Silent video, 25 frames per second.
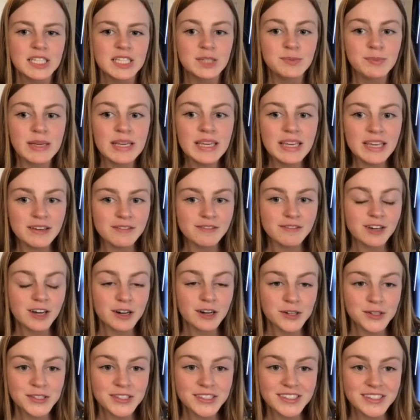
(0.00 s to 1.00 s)
Speaking of
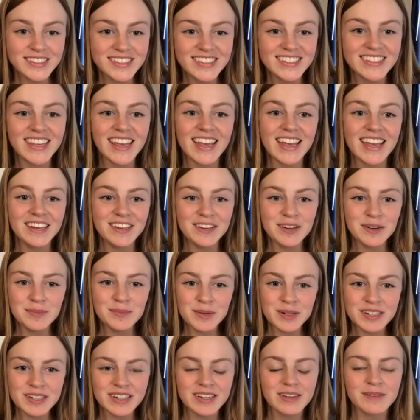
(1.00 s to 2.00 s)
ghosts, in your
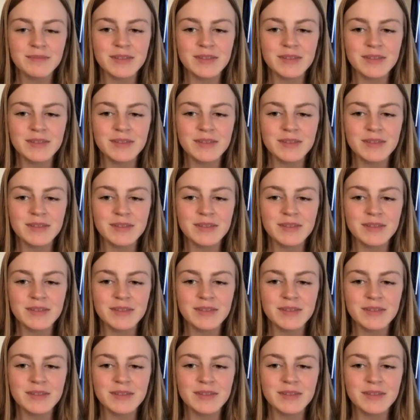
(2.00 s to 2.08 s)
book,